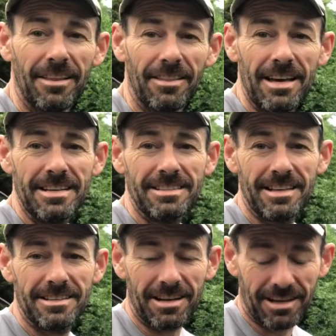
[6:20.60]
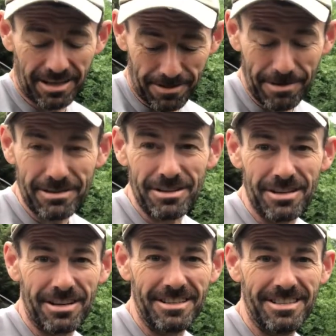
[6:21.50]
This, as I can imagine
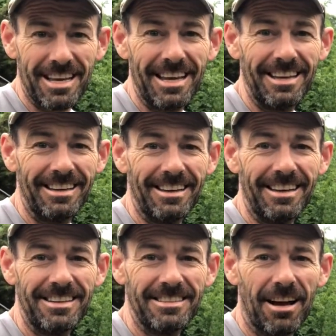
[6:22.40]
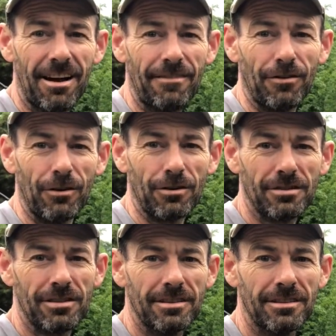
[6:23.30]
you can see, is High Force.